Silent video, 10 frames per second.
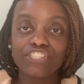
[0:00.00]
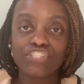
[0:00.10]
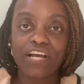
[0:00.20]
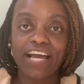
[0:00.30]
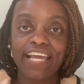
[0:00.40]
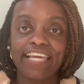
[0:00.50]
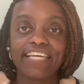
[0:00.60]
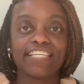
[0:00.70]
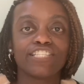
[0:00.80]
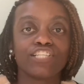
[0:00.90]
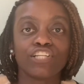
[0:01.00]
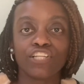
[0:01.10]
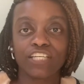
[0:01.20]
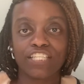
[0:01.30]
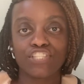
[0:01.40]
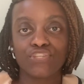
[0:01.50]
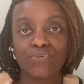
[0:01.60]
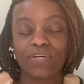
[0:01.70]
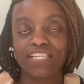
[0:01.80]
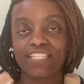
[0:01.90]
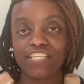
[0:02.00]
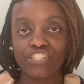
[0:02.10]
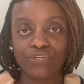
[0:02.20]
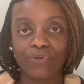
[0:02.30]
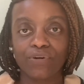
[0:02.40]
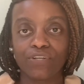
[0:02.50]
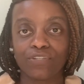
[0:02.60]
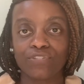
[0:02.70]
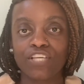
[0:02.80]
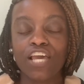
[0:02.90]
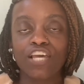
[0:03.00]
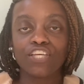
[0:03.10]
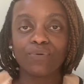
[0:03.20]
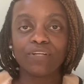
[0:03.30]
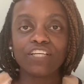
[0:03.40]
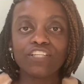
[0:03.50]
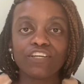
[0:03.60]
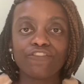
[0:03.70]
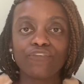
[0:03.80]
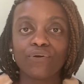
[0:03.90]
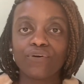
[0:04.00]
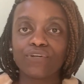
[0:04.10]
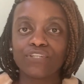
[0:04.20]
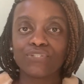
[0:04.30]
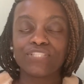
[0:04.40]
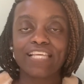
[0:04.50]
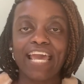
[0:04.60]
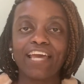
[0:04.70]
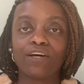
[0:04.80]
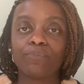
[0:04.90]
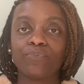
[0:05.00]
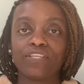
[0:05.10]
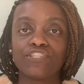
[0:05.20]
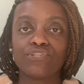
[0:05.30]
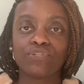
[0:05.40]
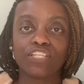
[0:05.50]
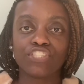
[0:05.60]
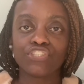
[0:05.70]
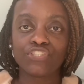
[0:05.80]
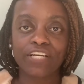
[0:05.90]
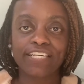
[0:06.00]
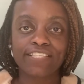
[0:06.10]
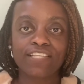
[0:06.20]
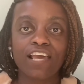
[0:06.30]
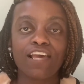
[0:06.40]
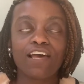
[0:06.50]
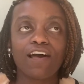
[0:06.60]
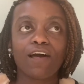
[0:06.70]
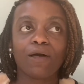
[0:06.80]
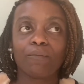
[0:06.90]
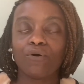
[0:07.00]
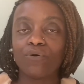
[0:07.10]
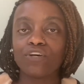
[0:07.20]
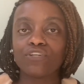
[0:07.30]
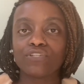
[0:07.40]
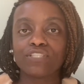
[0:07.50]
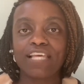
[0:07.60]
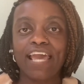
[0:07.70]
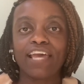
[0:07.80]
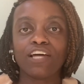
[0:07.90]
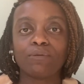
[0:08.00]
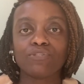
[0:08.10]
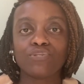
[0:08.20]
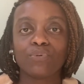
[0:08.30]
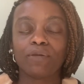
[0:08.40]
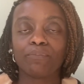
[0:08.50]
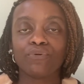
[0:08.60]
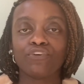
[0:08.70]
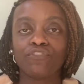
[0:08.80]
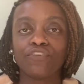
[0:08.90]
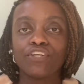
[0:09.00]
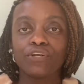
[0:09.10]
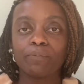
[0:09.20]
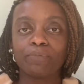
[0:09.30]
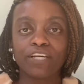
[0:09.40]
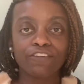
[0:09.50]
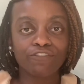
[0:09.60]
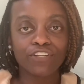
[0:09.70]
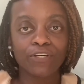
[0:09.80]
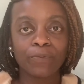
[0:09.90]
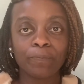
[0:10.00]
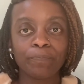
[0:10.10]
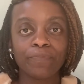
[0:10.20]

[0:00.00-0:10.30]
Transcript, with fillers: try is to look into essential oils. You want to look for oils that help with soothing stress, um, oils that help to improve your blood flow,